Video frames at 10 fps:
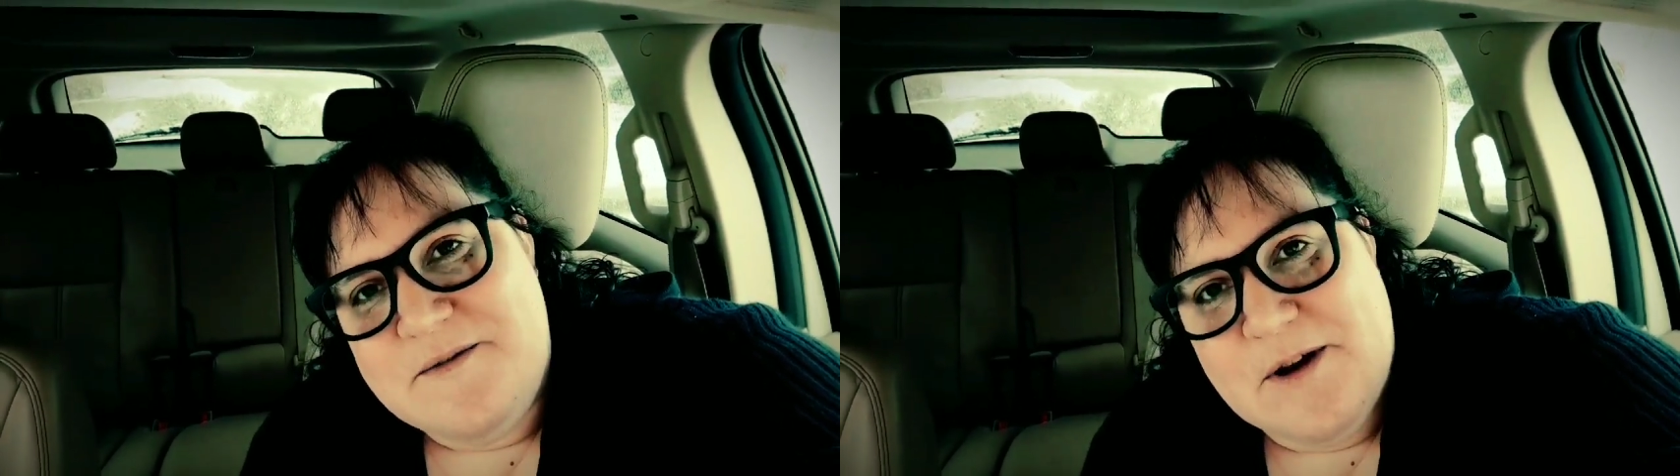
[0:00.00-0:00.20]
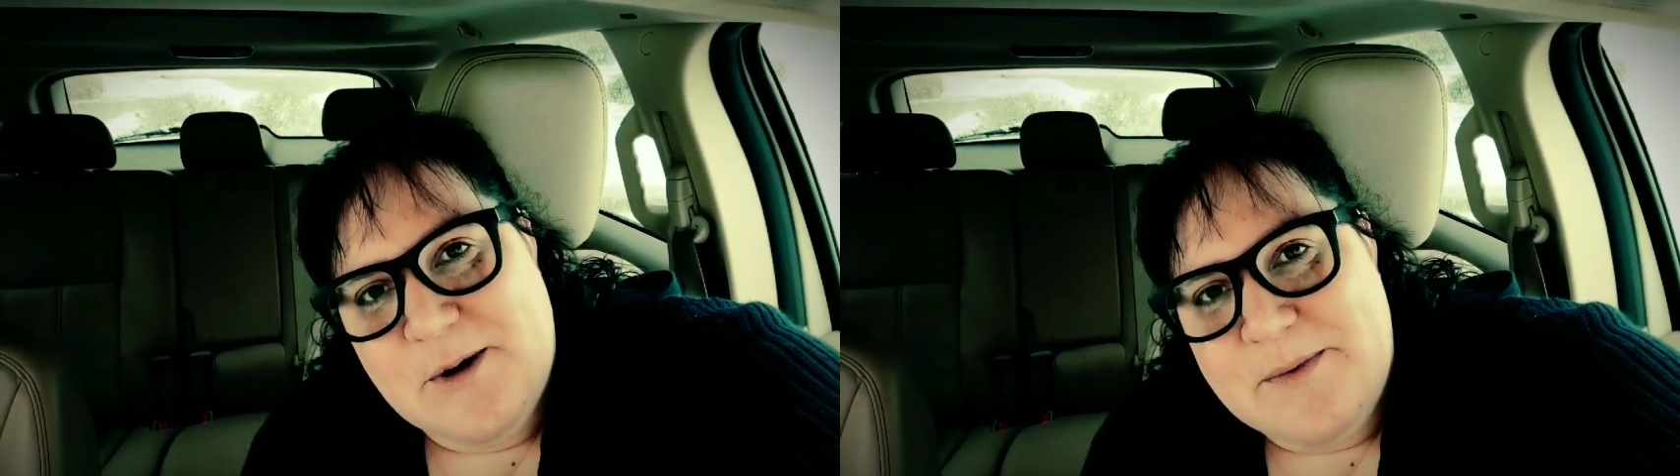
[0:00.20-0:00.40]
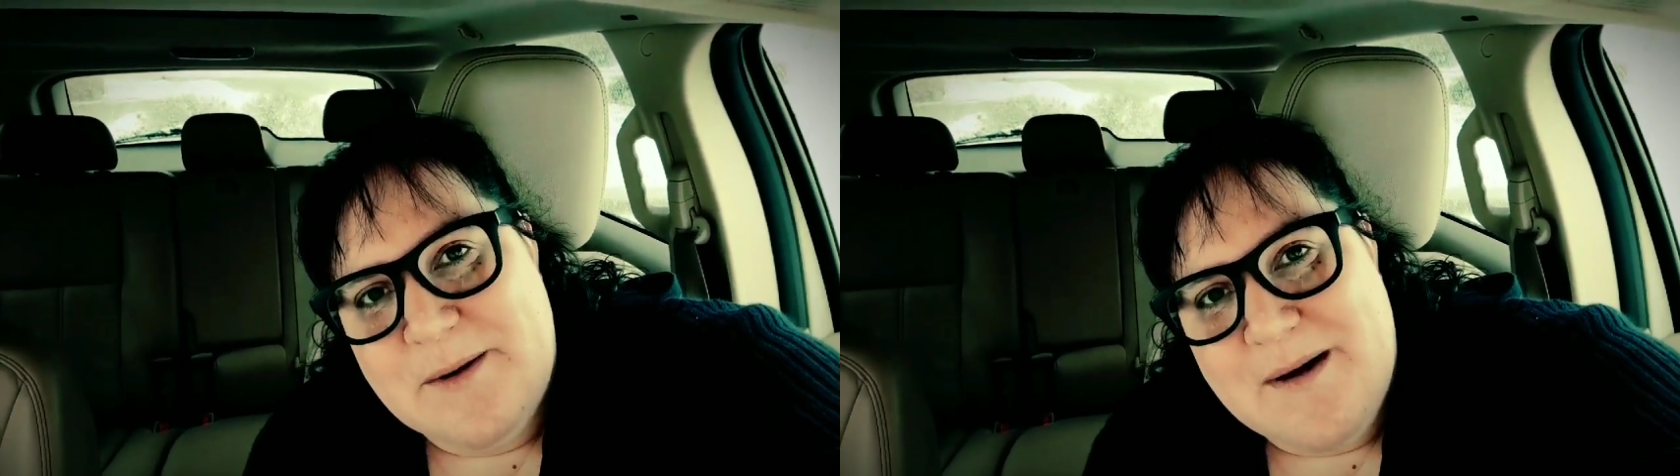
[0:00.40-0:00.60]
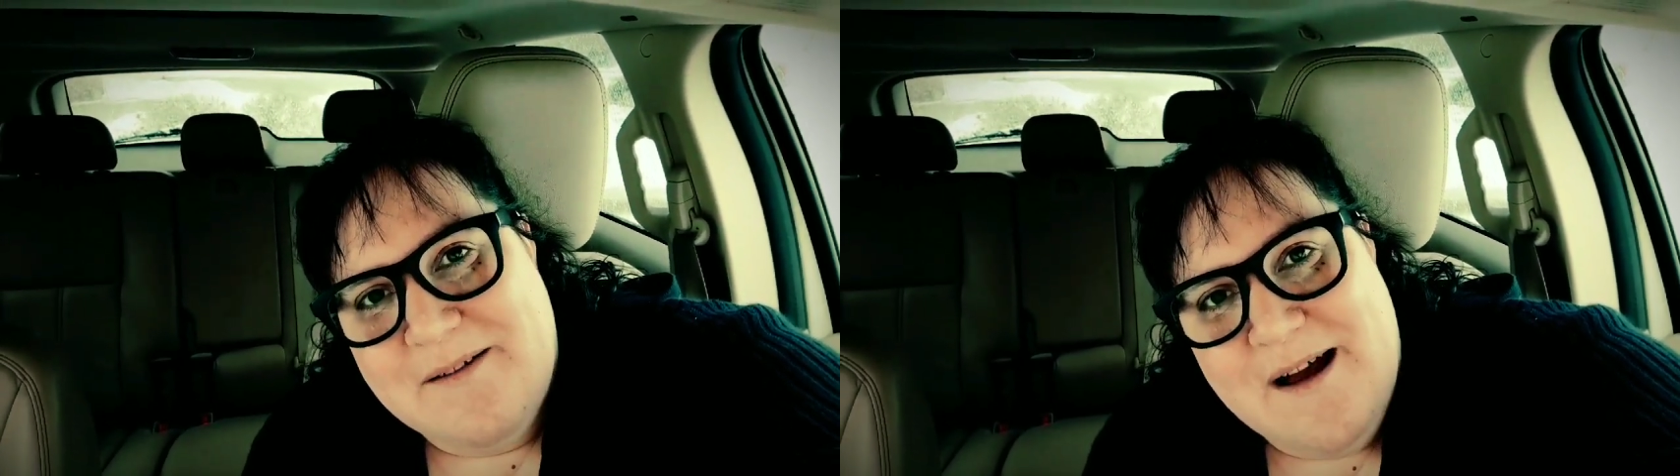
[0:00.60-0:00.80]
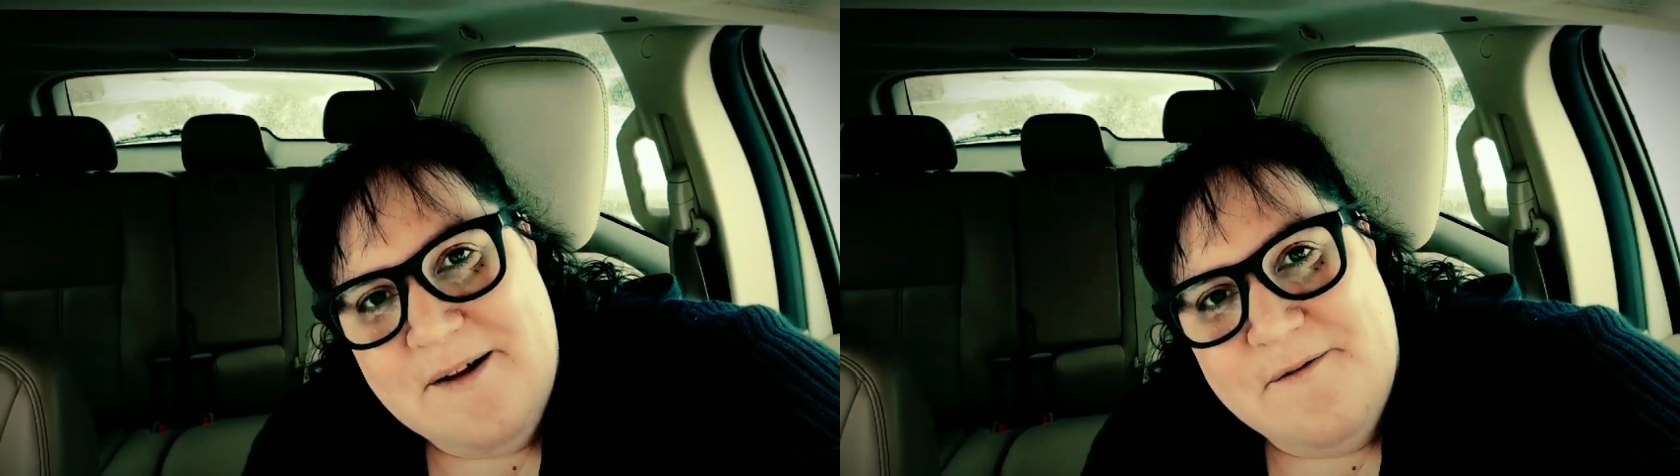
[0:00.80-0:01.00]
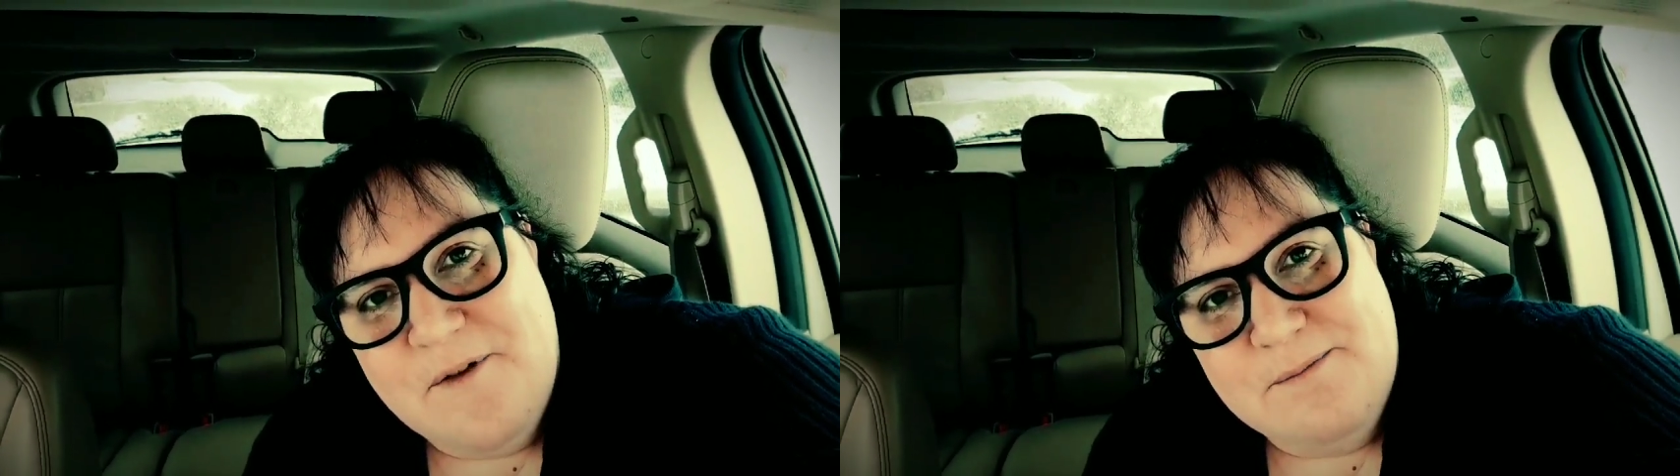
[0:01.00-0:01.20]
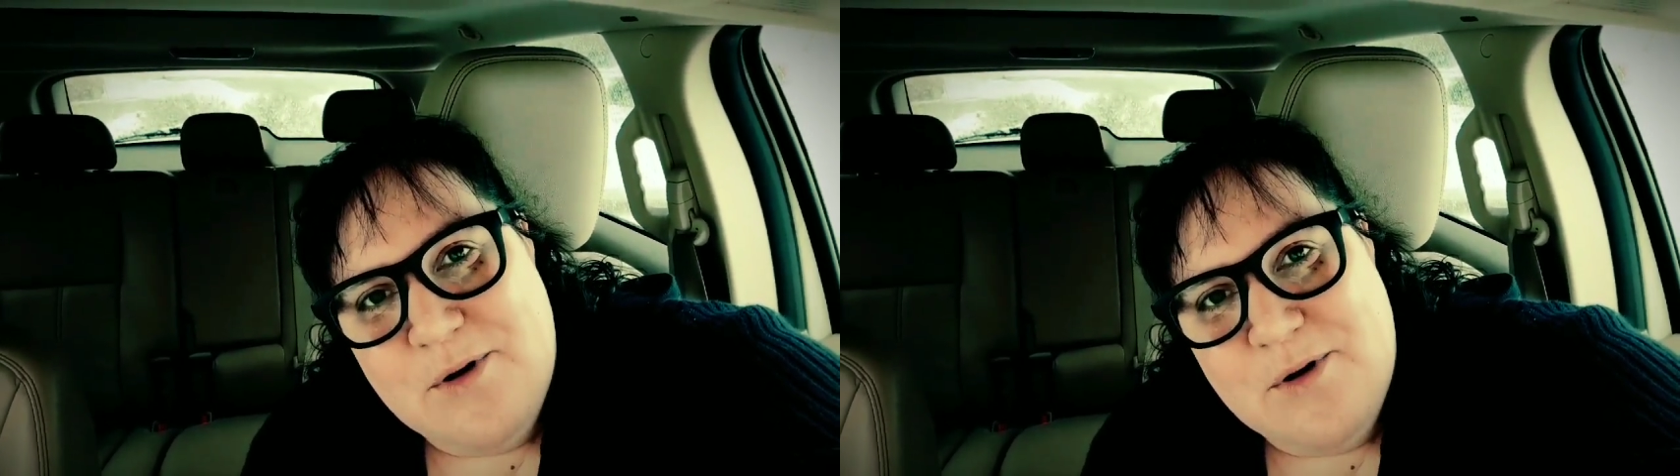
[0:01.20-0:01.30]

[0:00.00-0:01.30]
of therapy in my life,